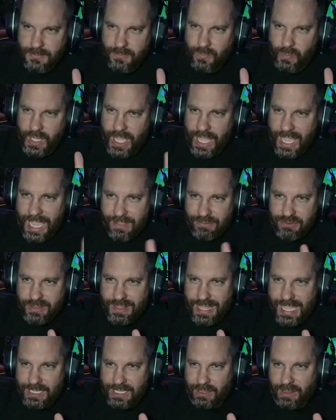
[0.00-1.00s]
After
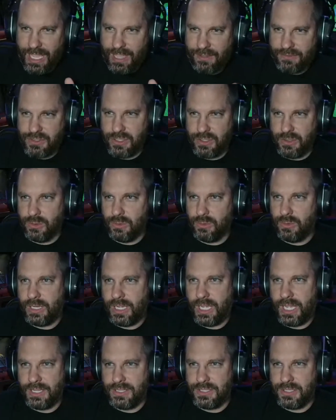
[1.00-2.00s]
that, you'll have to
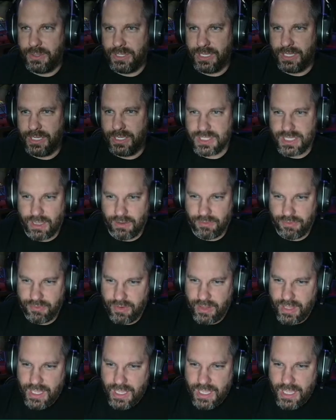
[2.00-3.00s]
do it yourself.
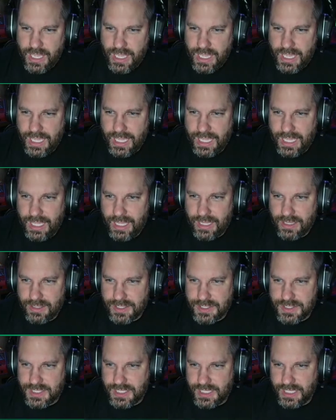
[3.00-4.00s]
And
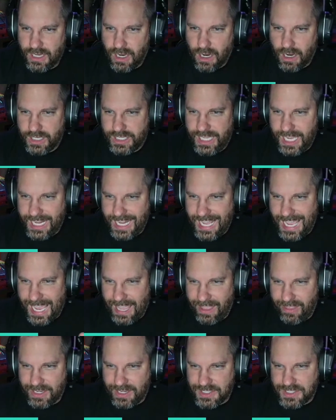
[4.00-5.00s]
let's see, Arcade
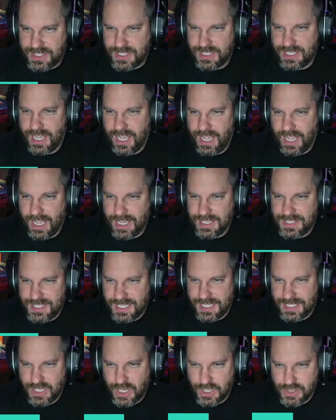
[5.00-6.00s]
Alex,
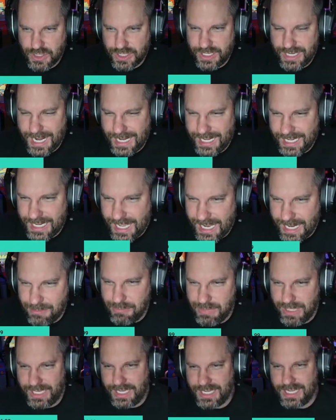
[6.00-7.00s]

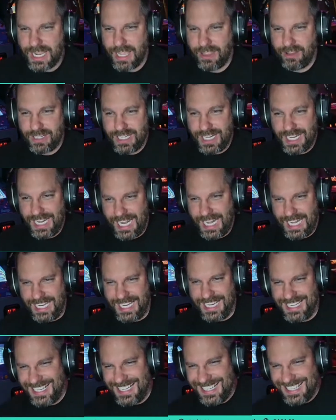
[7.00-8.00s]
$699 million
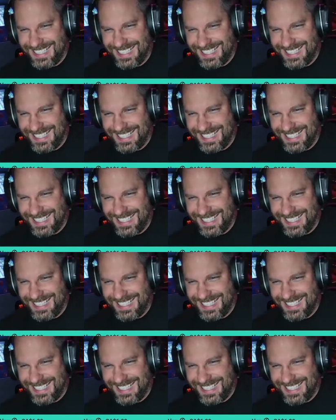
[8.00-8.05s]
Canadian.